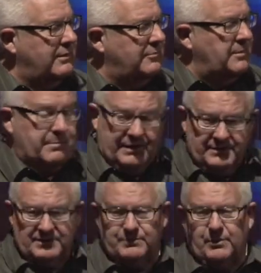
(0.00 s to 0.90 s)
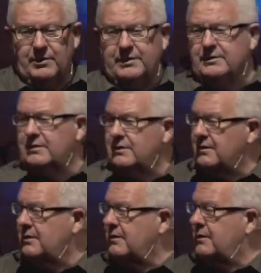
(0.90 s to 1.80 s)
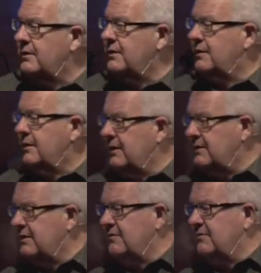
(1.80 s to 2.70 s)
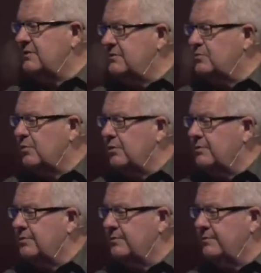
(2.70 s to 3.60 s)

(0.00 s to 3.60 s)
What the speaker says: But by this point, he had given his word.